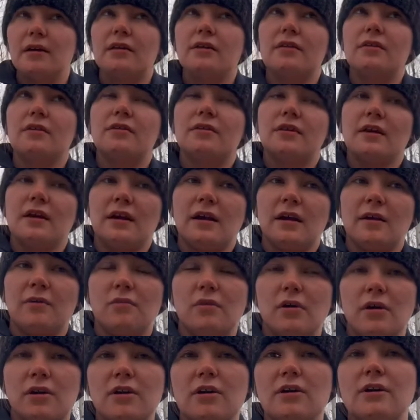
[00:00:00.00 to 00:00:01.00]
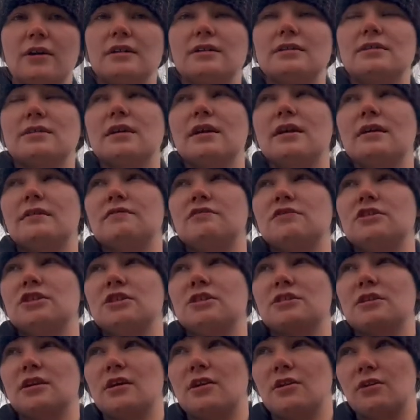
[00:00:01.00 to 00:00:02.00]
The thing I wonder is, if
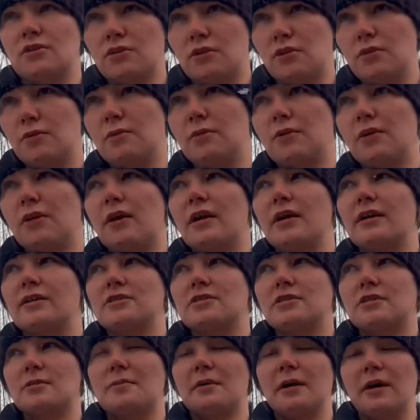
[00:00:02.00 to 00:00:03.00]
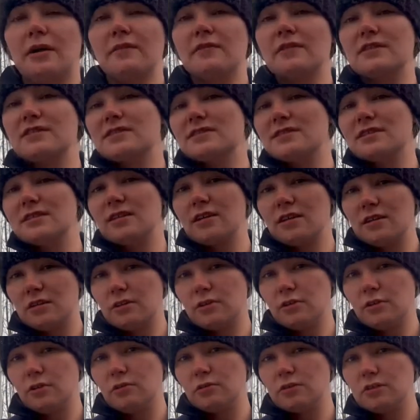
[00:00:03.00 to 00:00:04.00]
she's going to grow more, is her pelvis going to
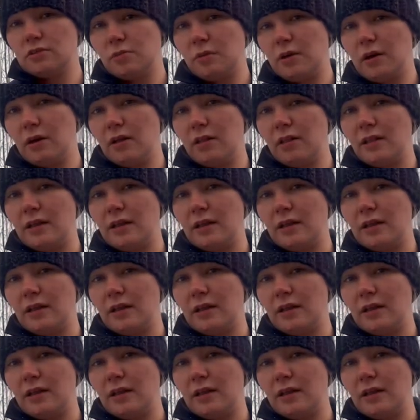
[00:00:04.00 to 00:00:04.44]
grow as well?